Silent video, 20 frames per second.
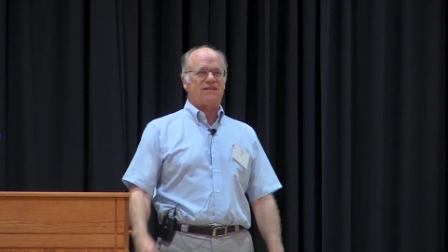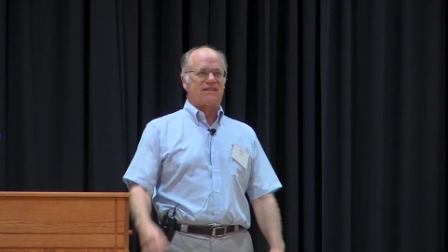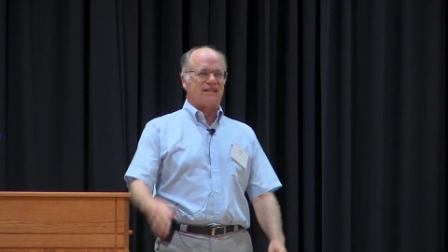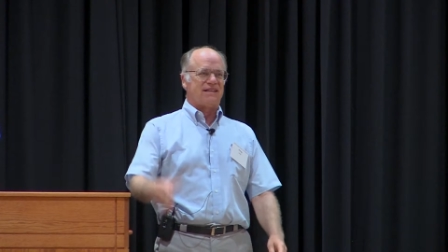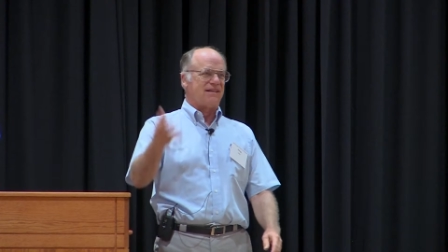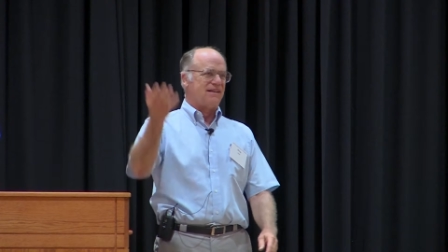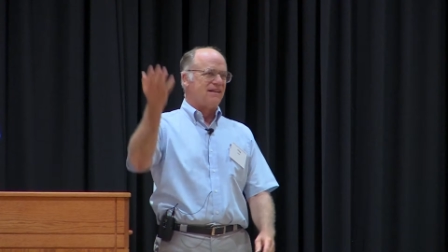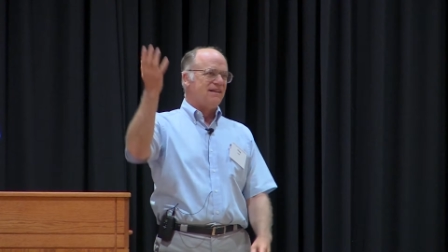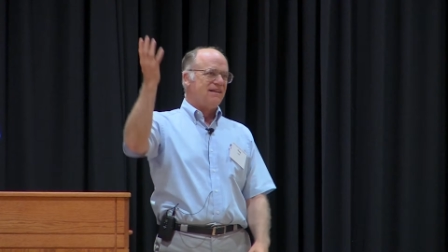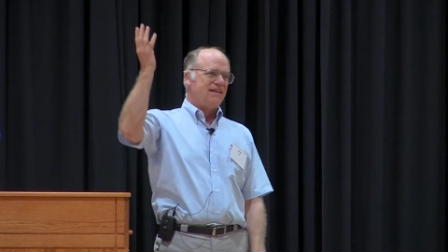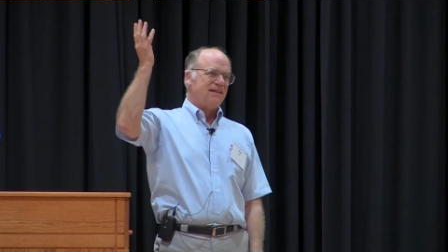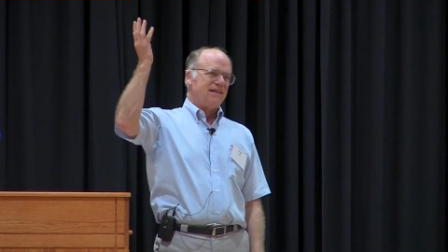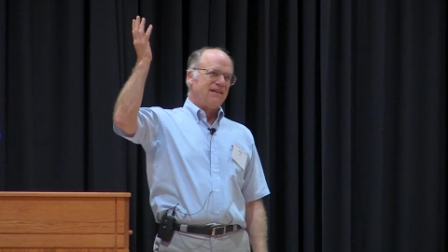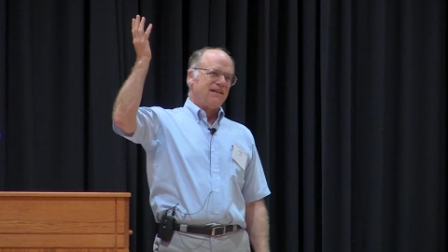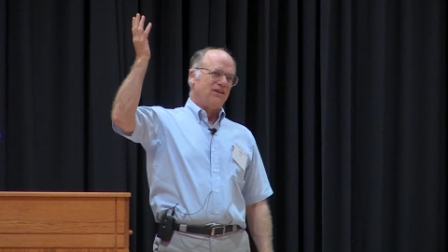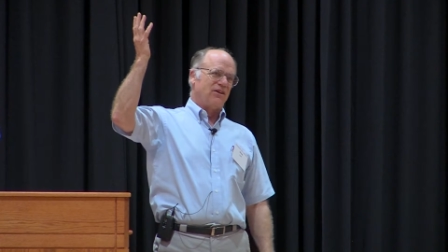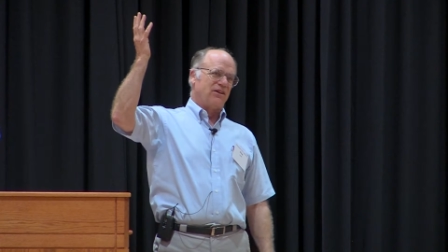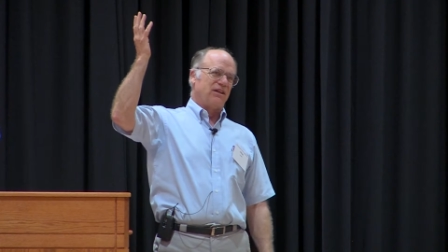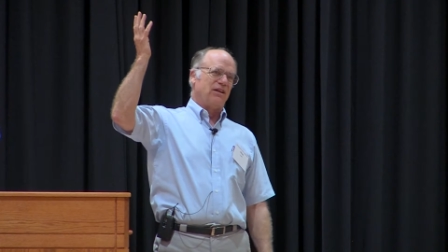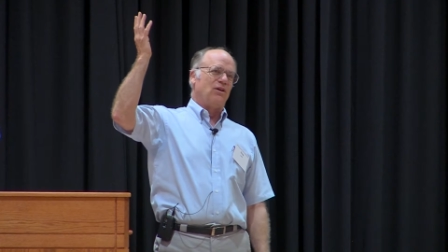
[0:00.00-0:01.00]
And
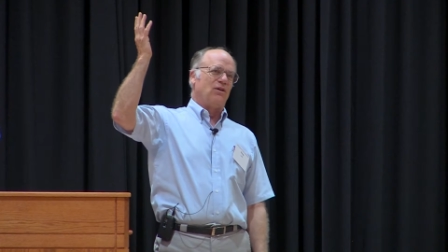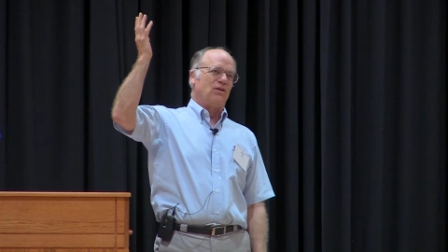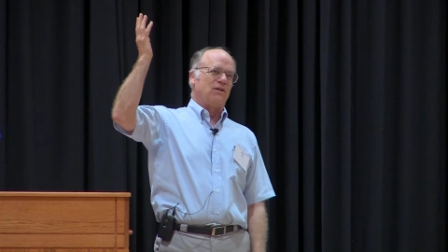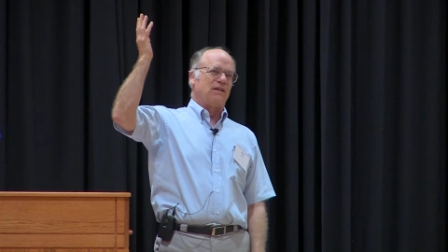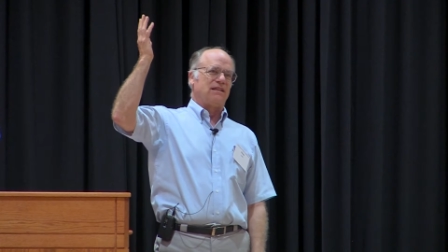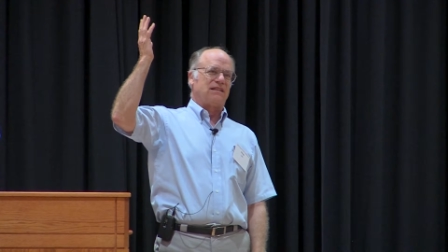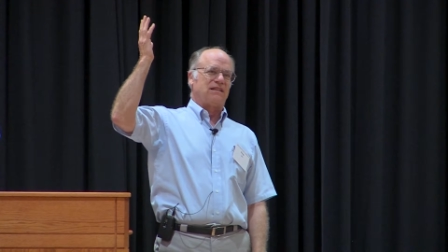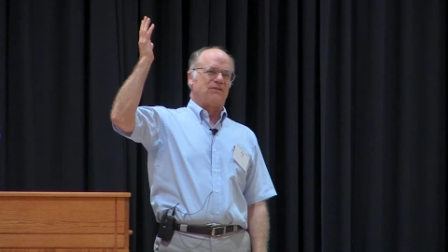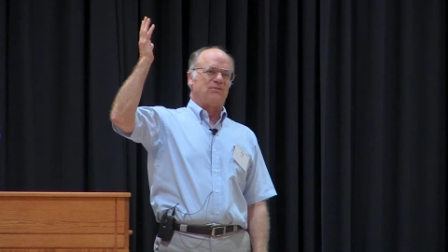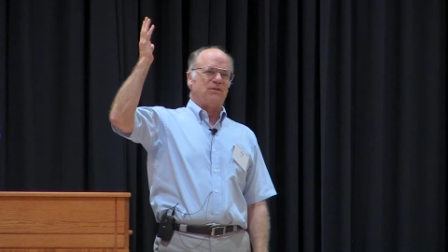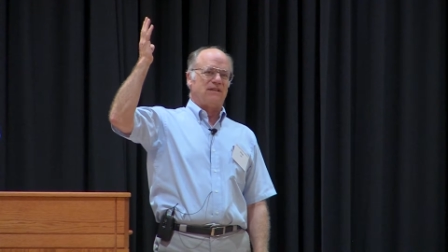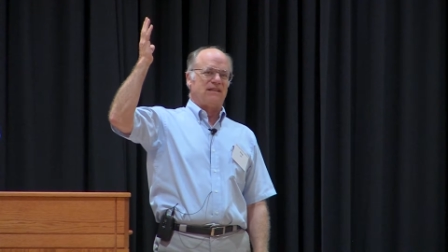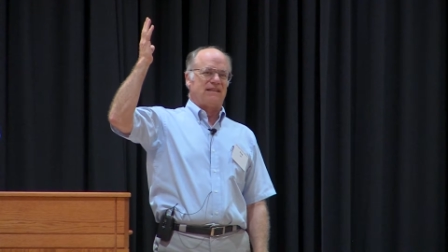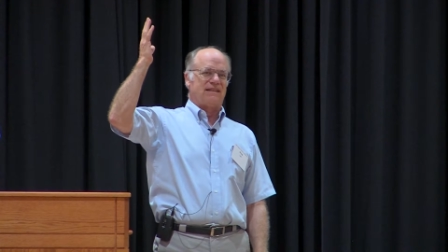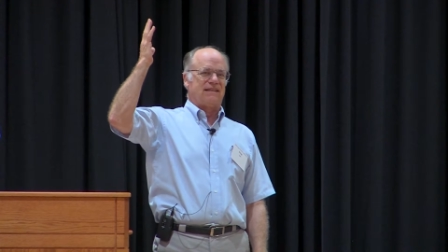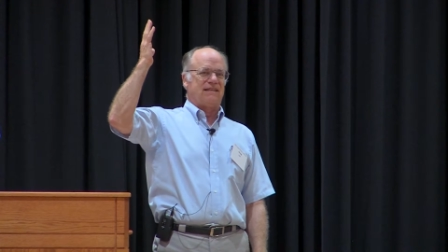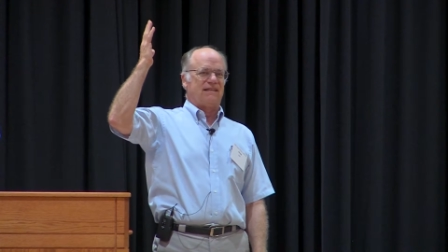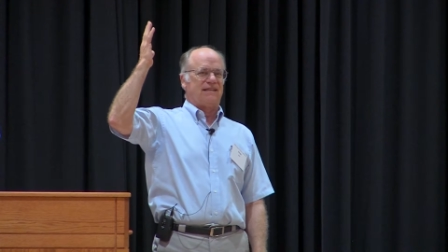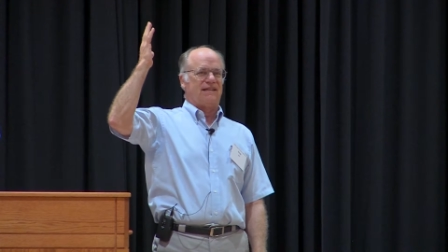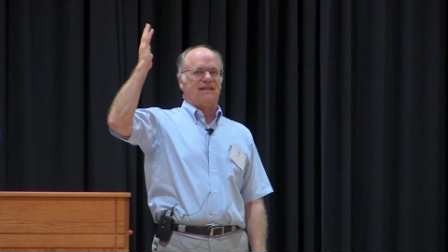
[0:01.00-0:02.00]
the oldest was
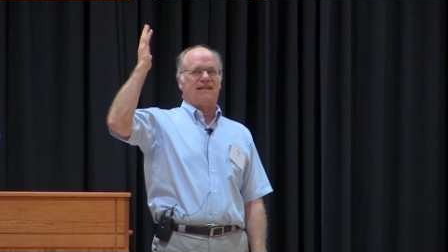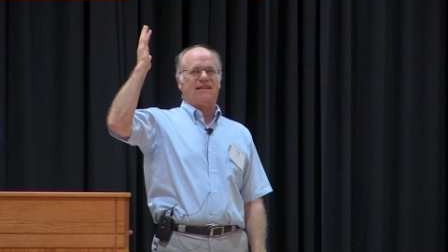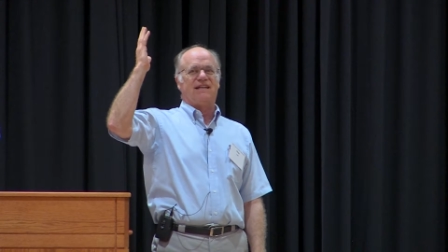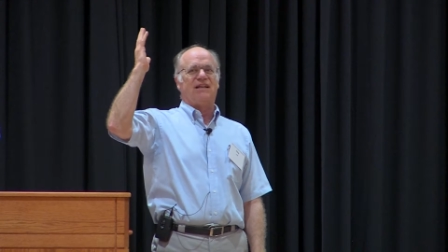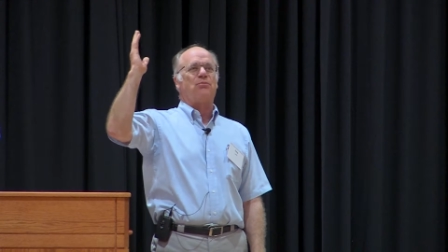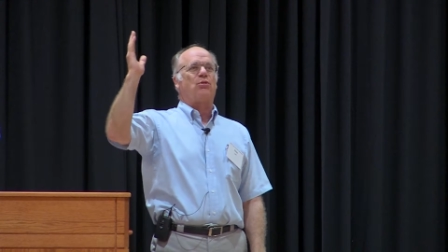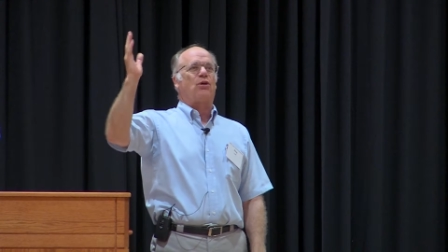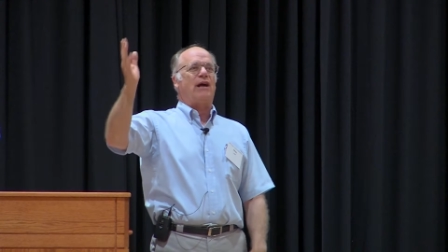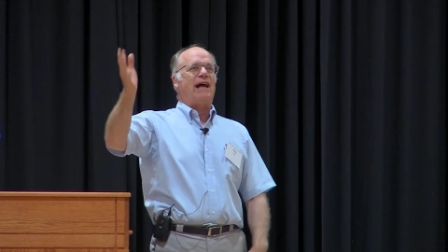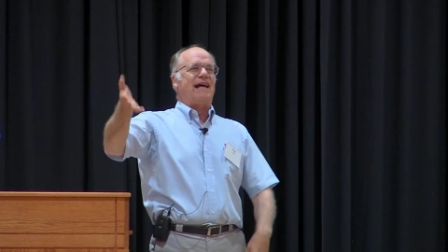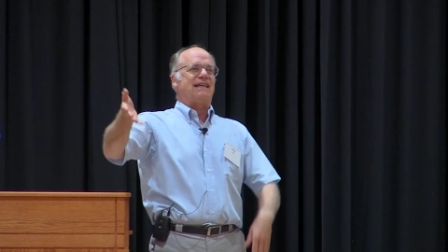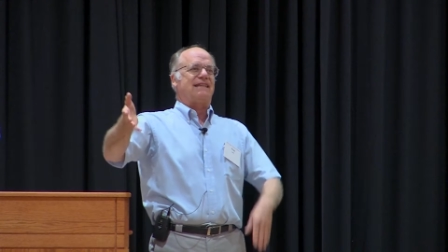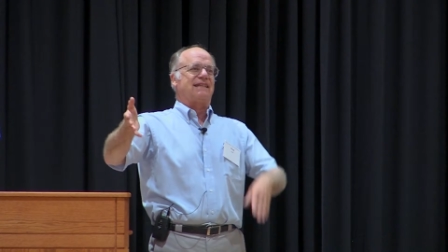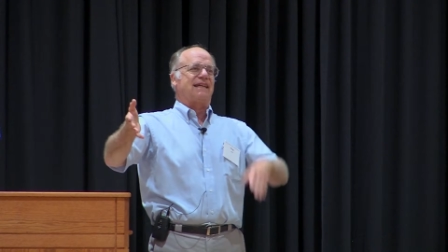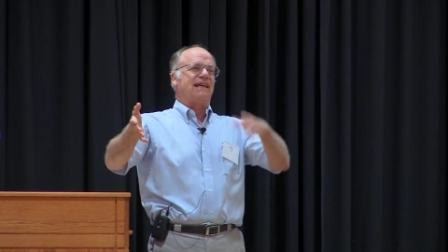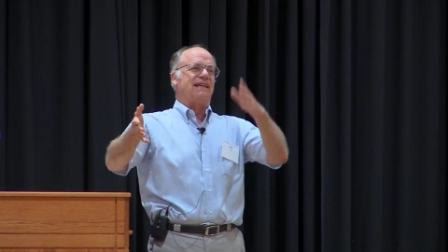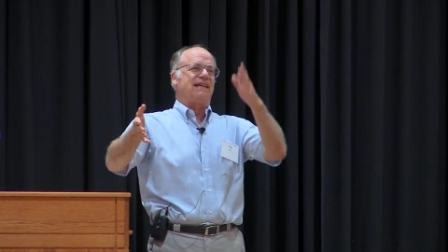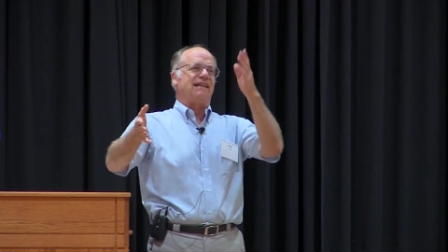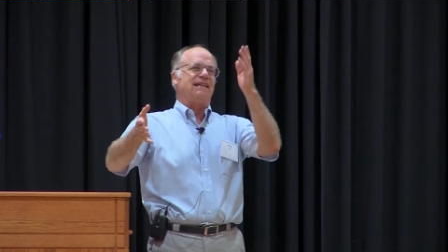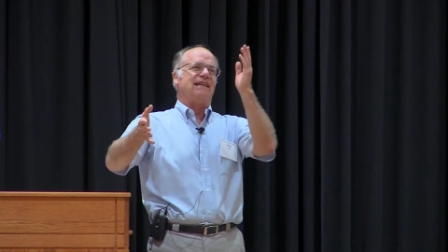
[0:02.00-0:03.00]
the
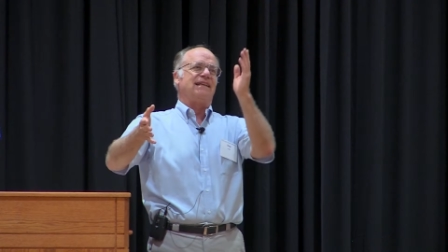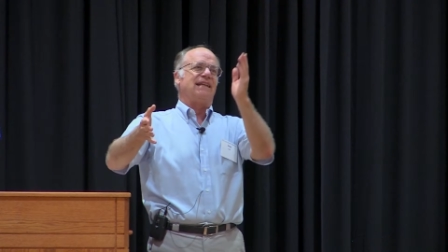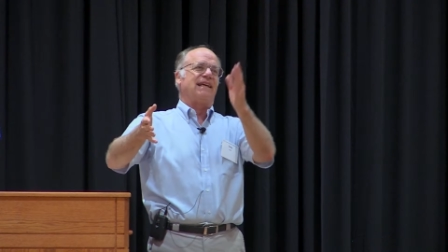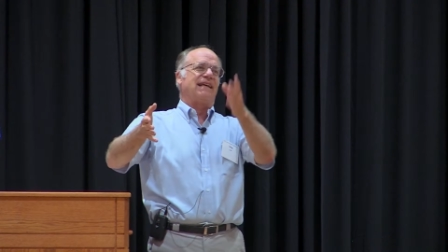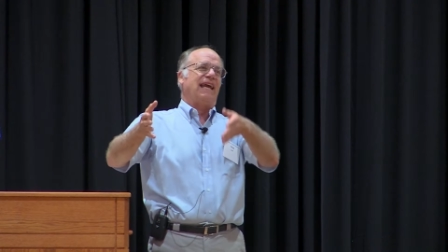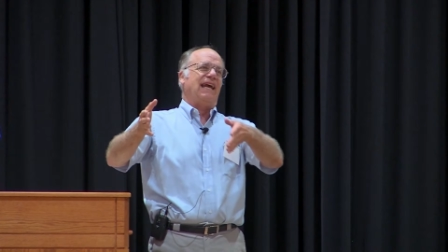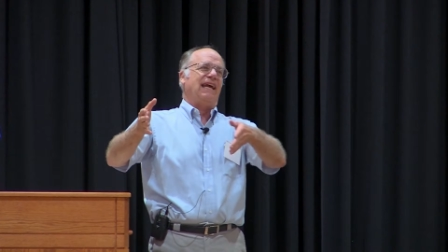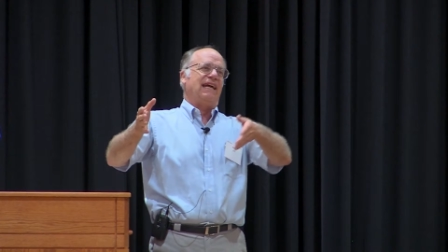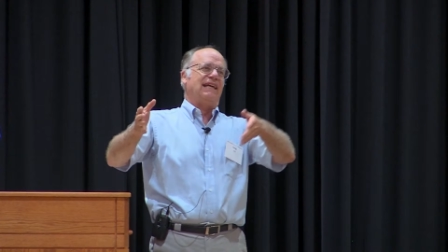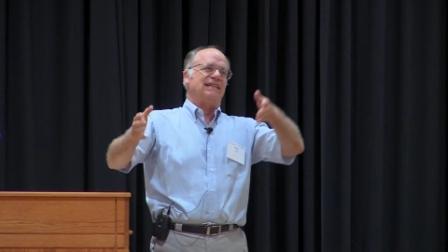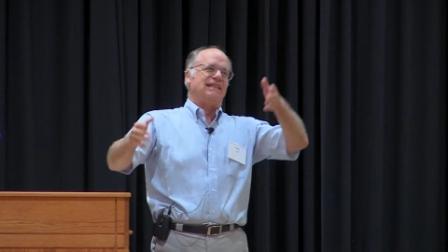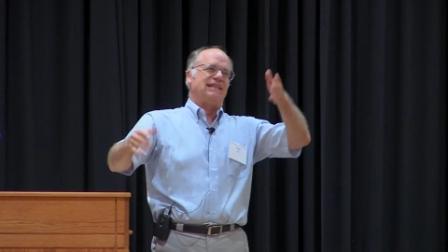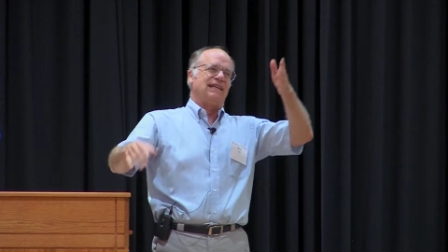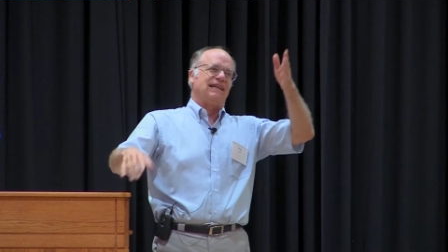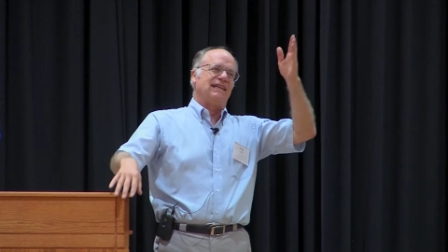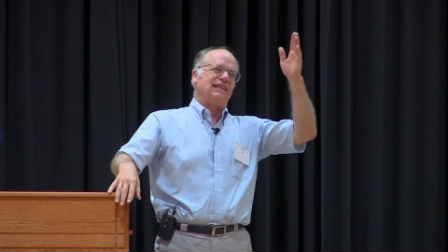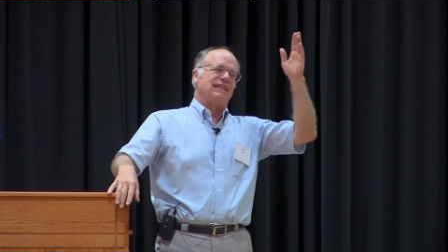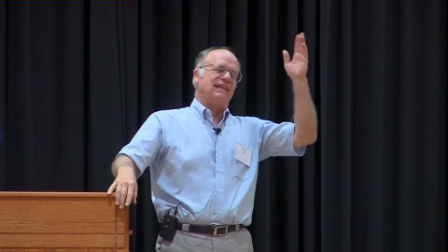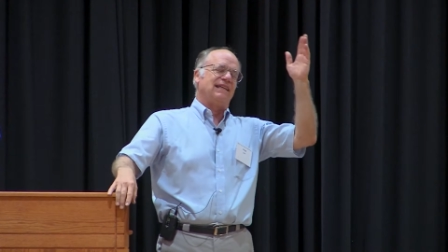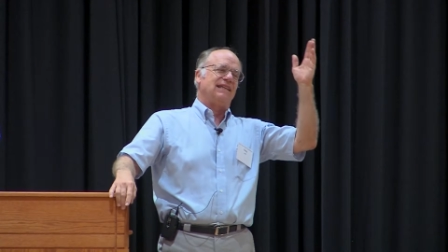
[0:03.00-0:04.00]
Nebraskan, and then the Kansan,
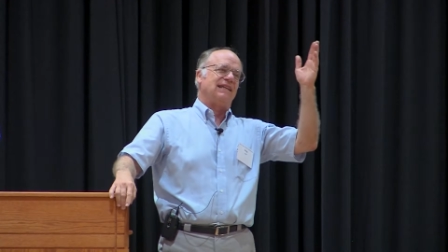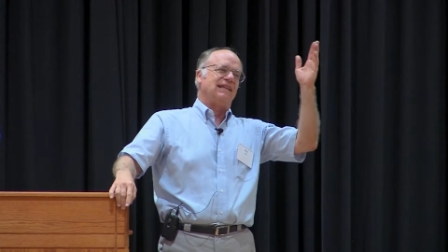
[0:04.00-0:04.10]
and then